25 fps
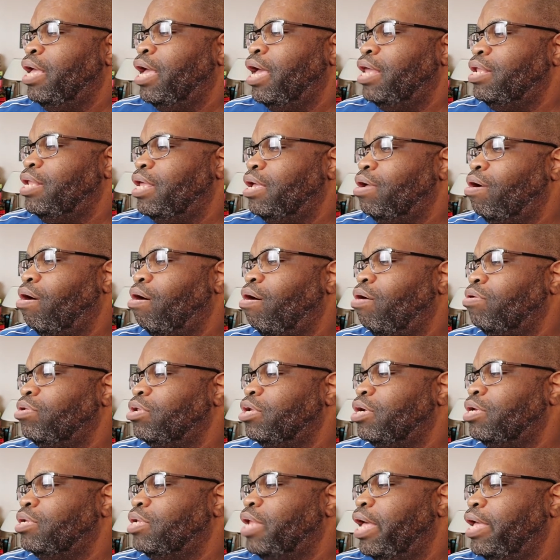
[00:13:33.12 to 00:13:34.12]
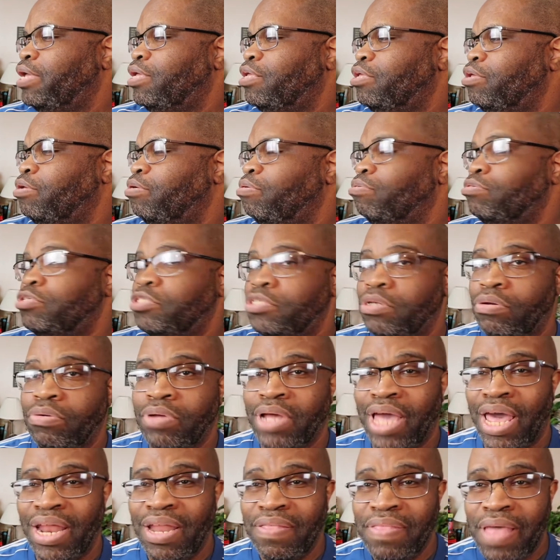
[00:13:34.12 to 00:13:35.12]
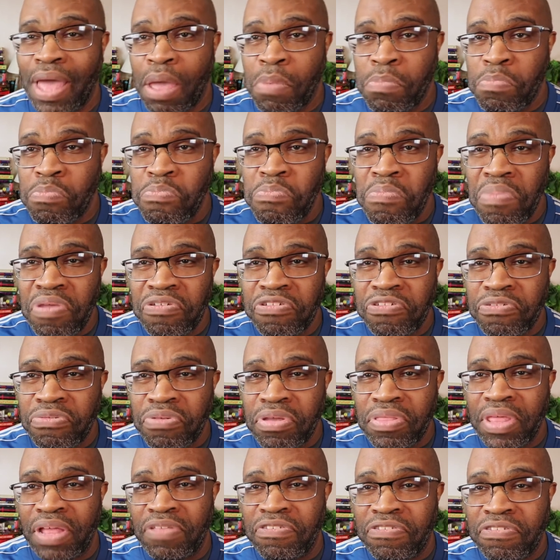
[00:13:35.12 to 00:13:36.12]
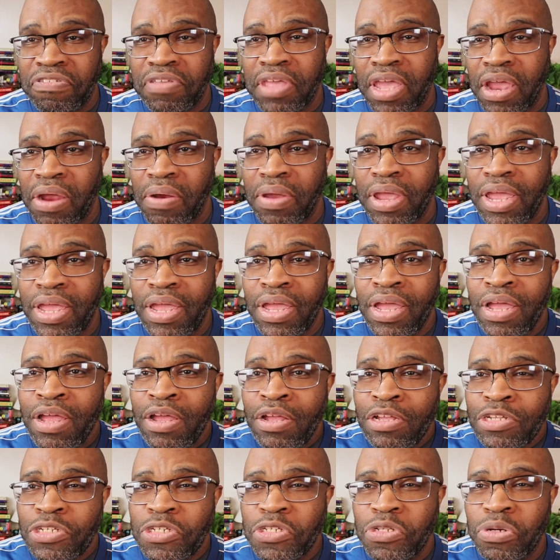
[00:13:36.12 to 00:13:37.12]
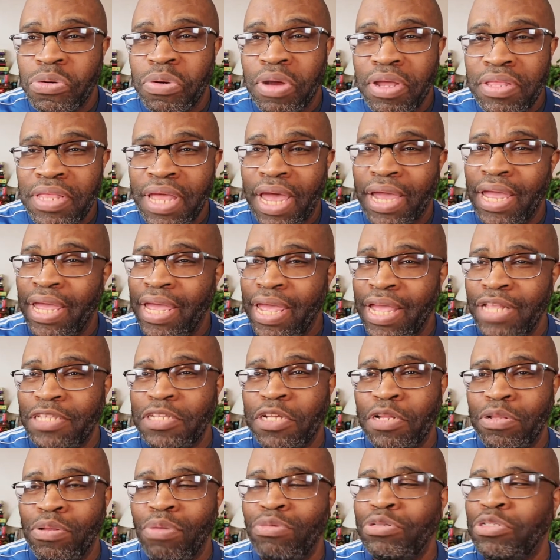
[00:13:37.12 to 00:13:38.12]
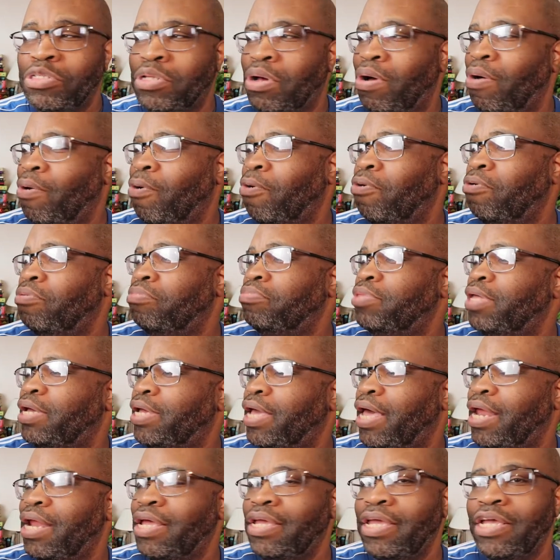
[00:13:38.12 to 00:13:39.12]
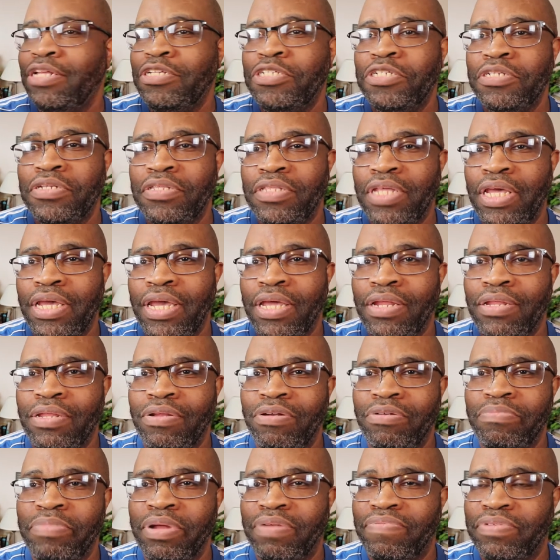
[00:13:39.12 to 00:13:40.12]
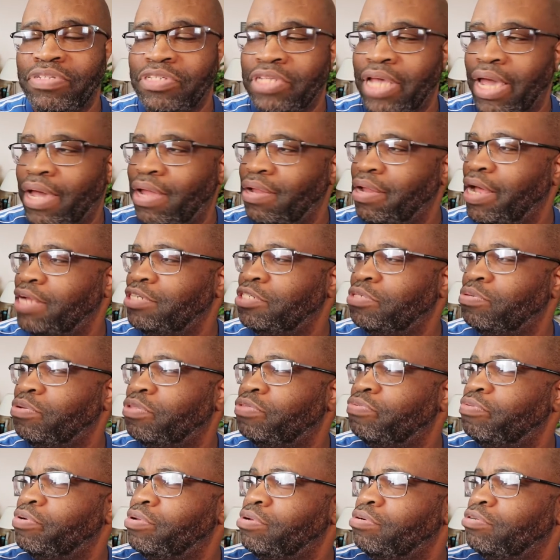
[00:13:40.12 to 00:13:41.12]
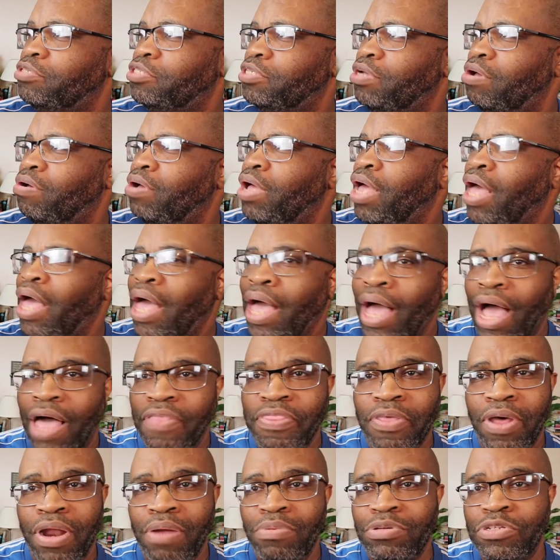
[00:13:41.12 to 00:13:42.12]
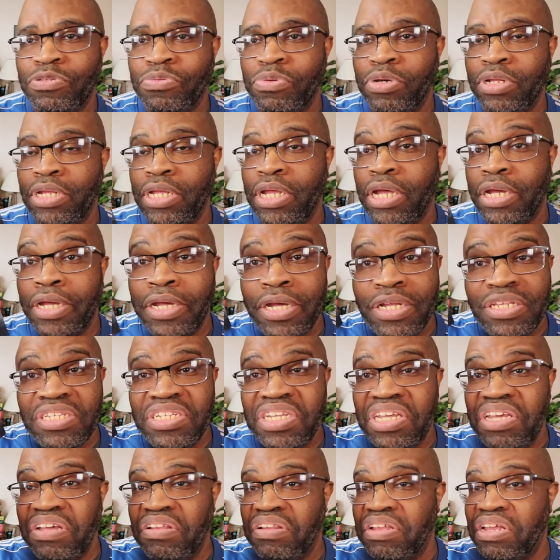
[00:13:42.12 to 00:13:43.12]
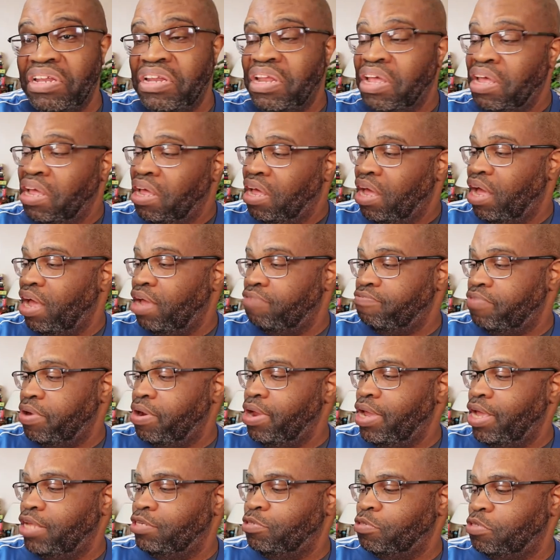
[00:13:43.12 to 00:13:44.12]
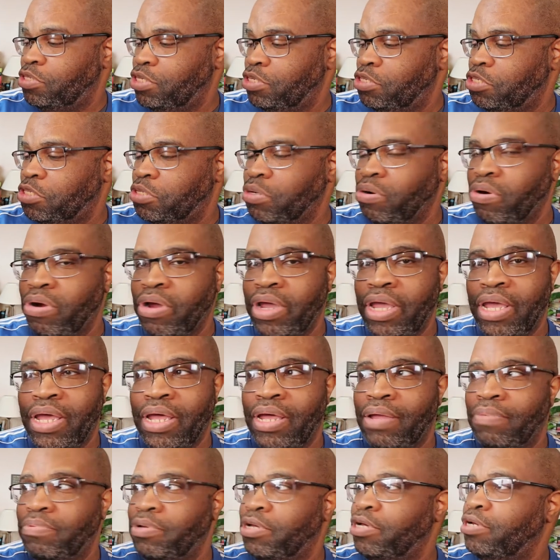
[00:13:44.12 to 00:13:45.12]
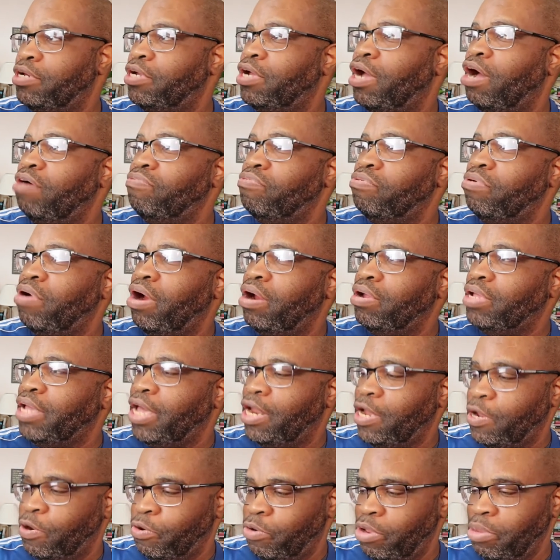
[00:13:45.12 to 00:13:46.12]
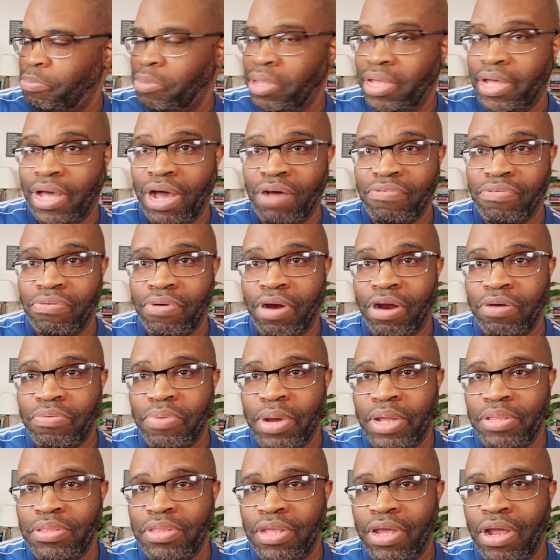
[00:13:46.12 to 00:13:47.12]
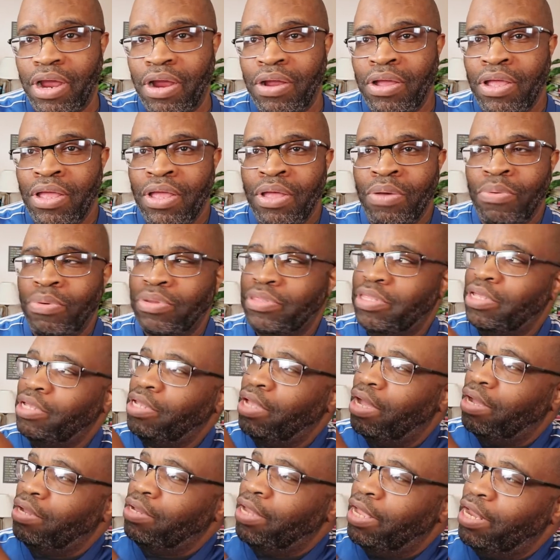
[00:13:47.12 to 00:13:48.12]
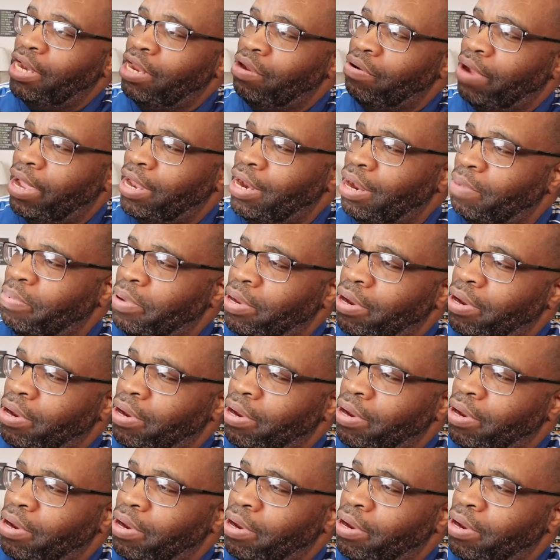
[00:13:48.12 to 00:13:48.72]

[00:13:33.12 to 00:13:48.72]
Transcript: and they all look like you. So kind of that mystery, that scary story that hits close to home, that kind of gets you thinking a little bit of a psychological thriller. So I thought it was really a good deal and a very interesting story. Um, good cover art, kind of creepy cover art right there with the young lady right up